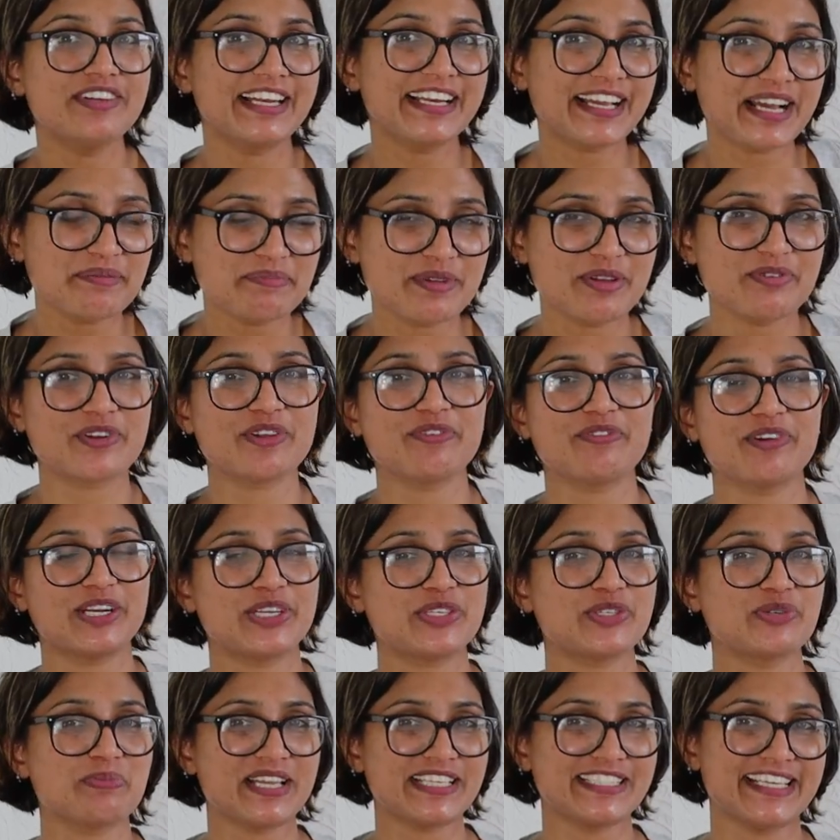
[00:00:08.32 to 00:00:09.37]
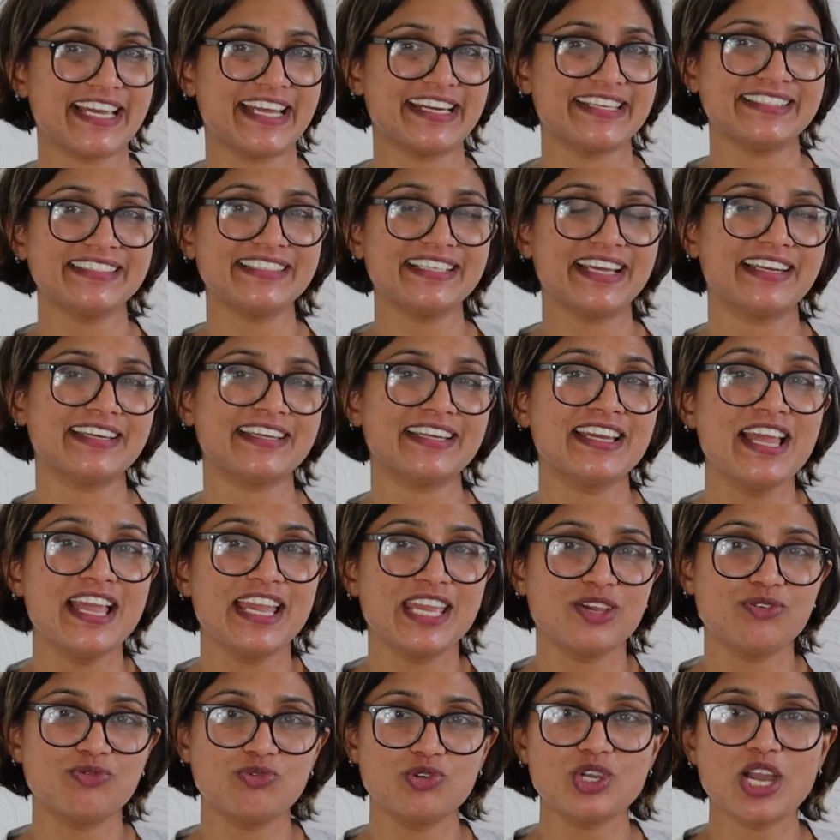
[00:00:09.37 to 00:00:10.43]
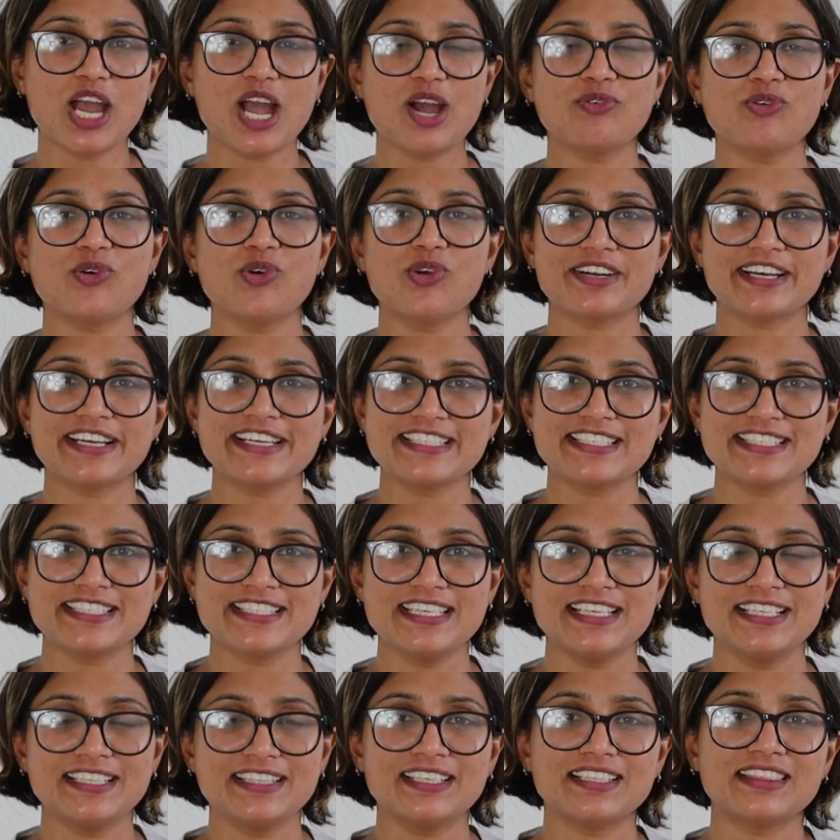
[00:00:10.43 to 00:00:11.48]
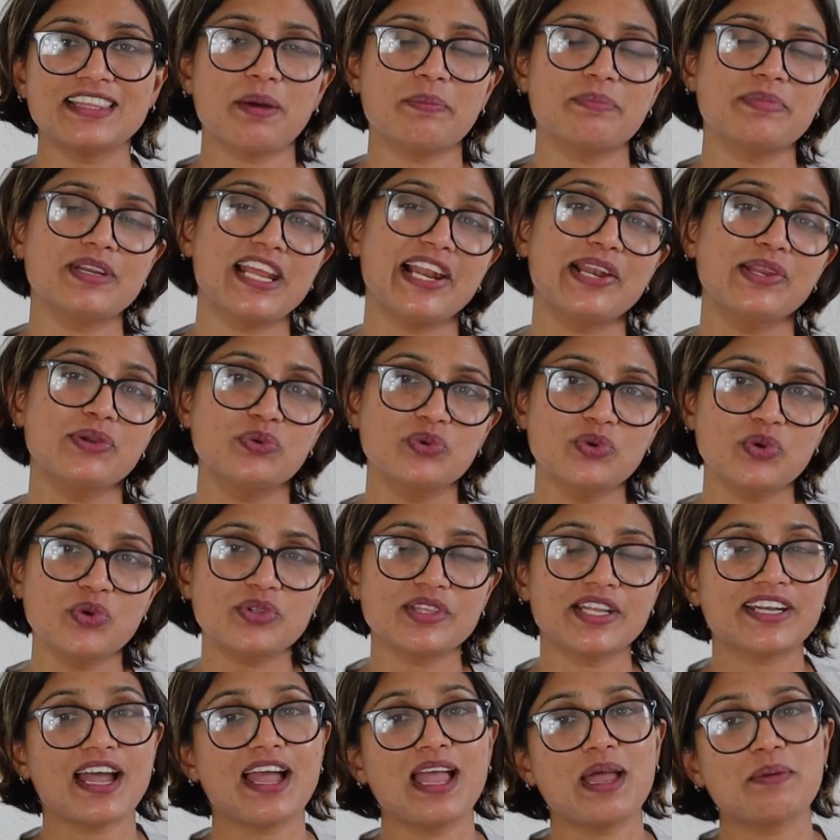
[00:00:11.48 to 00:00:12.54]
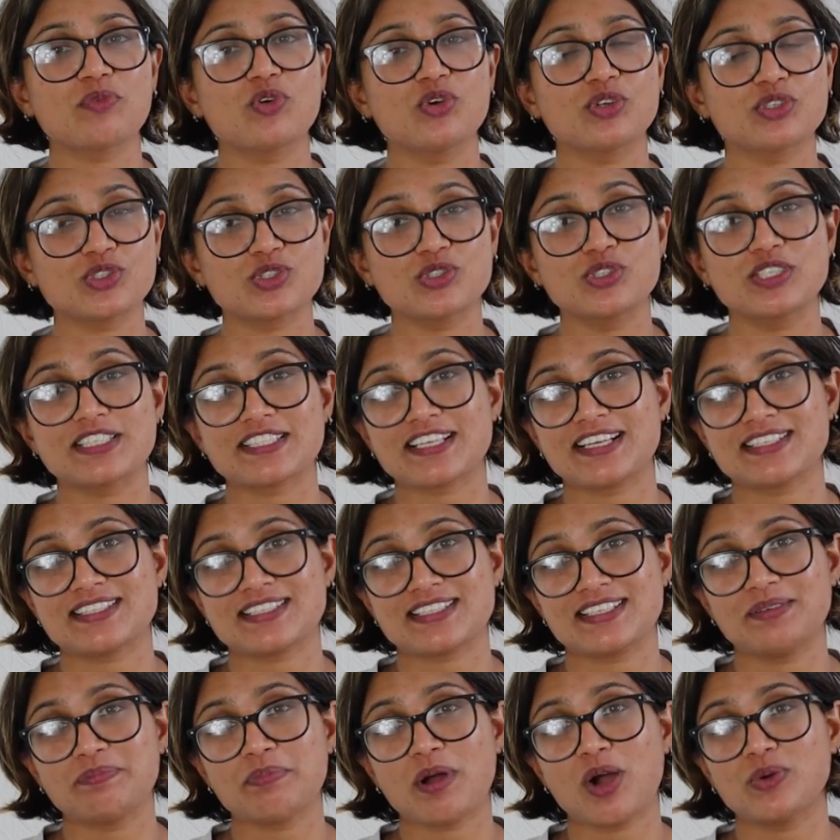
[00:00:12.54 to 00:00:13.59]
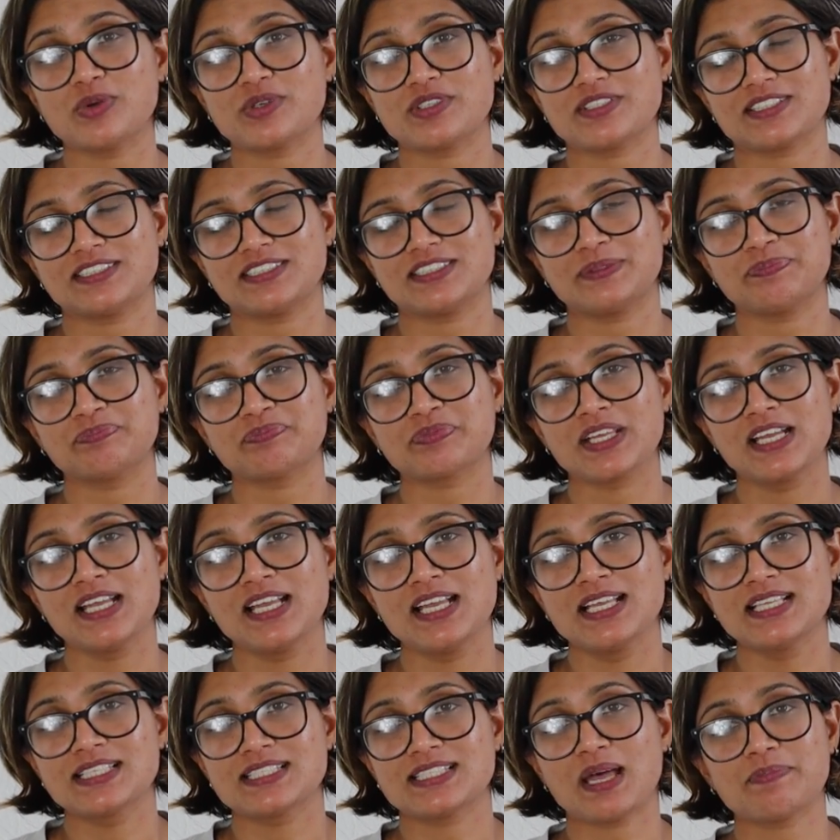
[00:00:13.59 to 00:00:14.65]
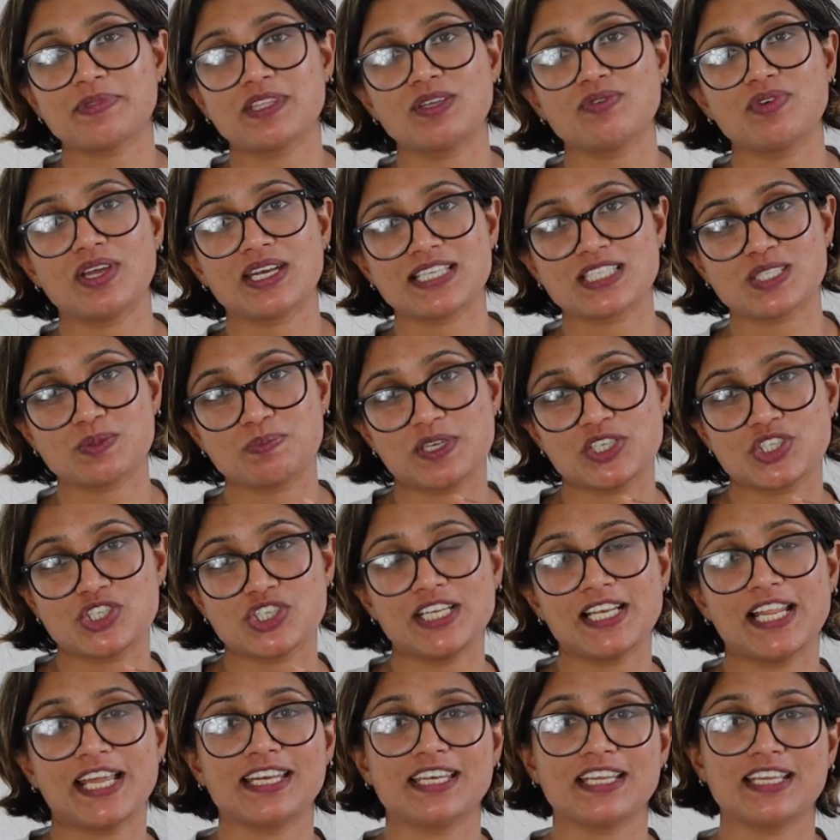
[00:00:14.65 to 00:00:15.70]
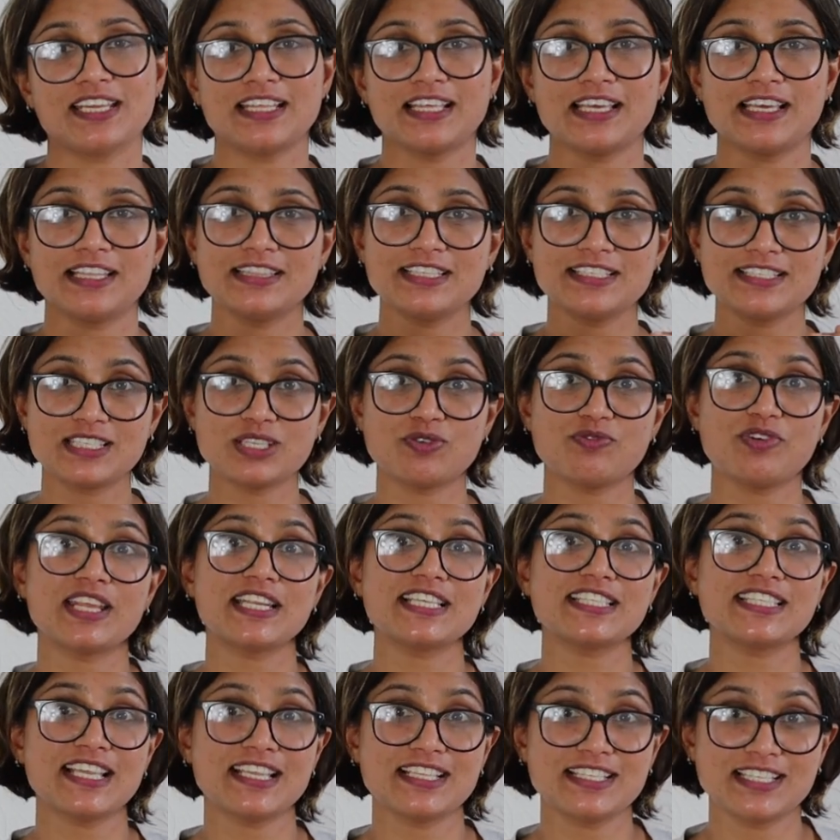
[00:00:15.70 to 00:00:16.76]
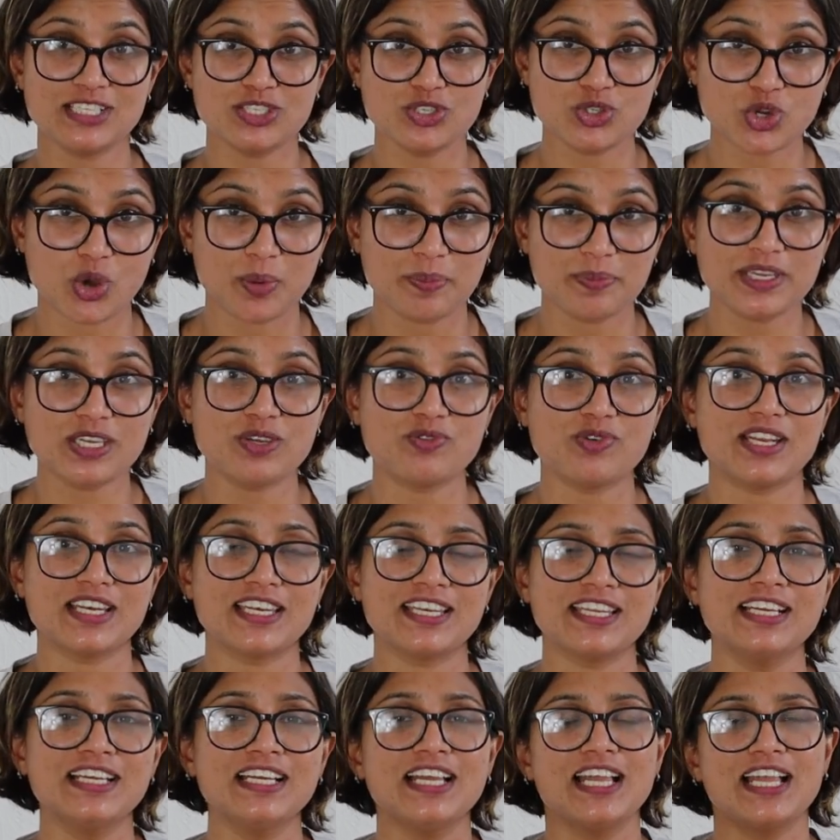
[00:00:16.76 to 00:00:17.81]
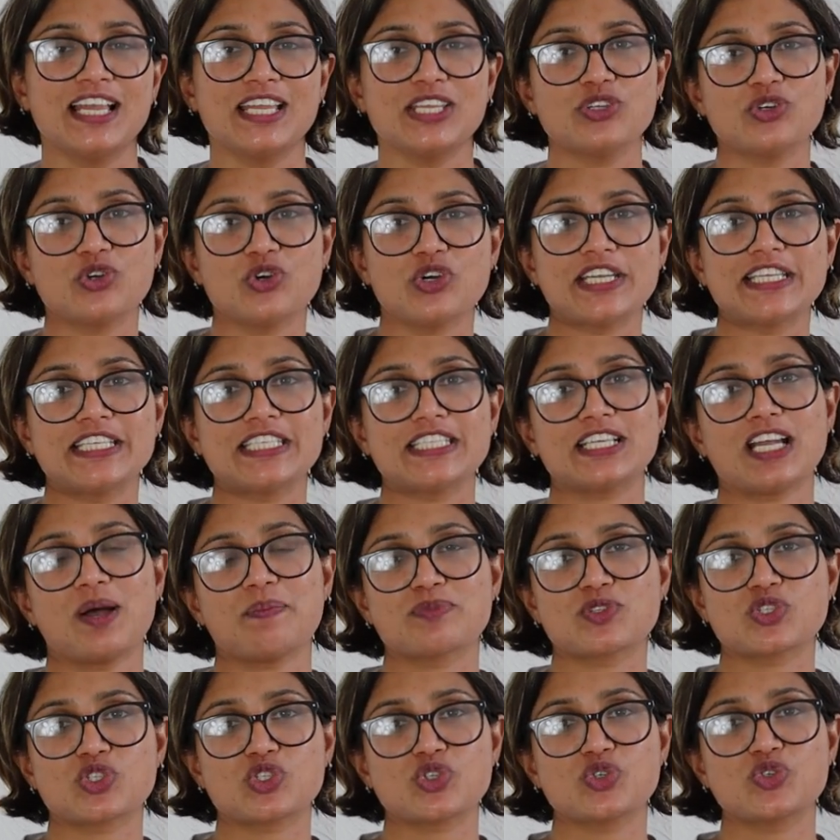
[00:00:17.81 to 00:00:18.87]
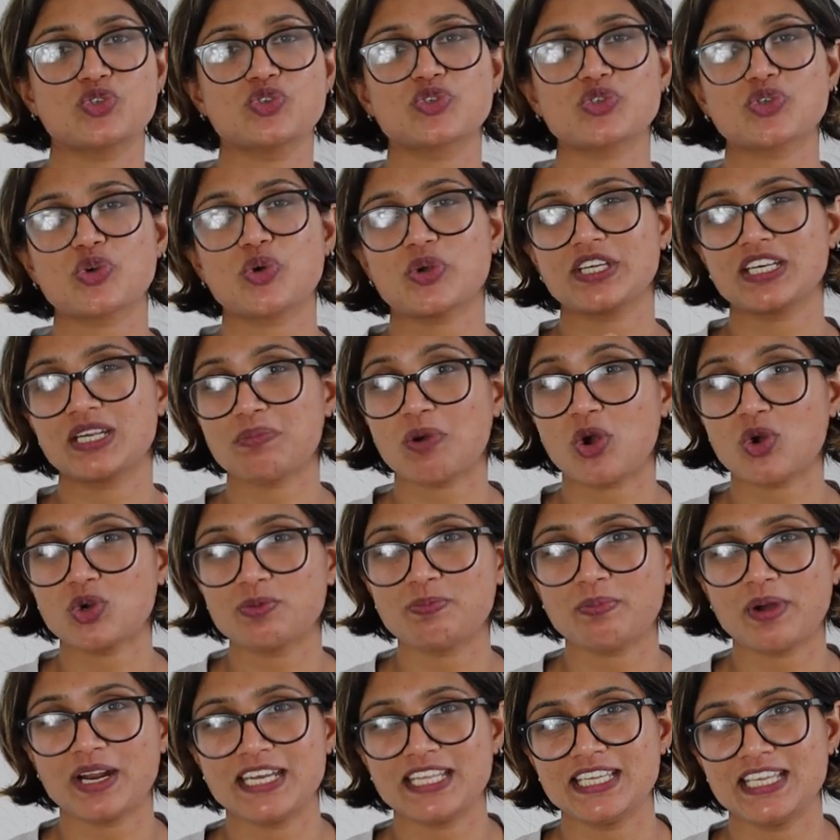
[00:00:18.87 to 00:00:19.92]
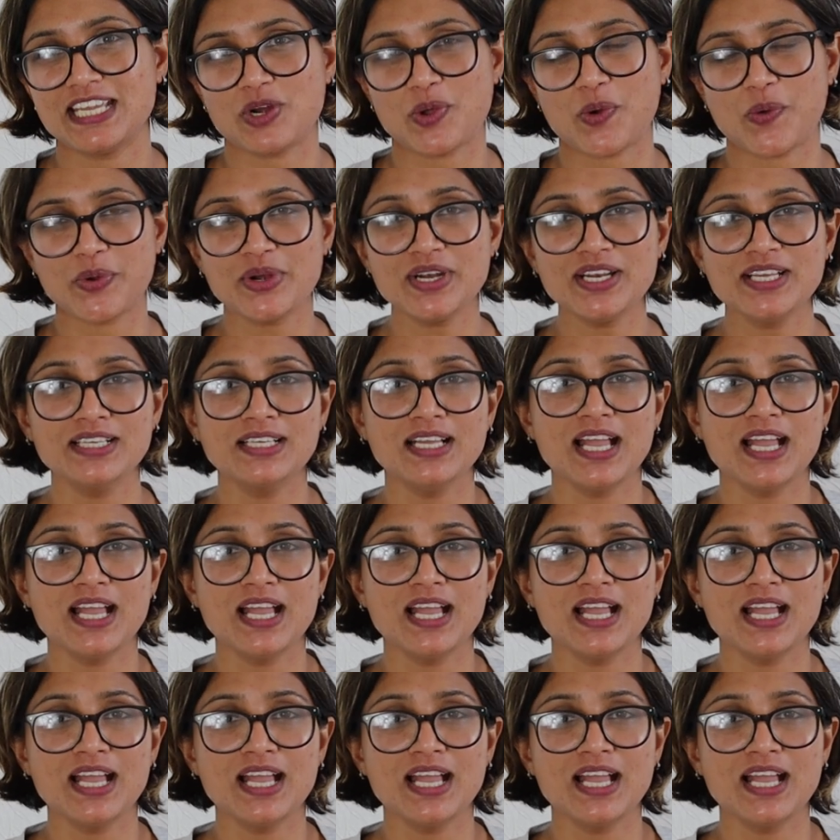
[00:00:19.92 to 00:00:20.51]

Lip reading: welcome everyone to my channel. And if you have already seen the thumbnail, you know that I am going to discuss about something very special. And this is a very sensitive topic when, you know, it comes to talking about money and all.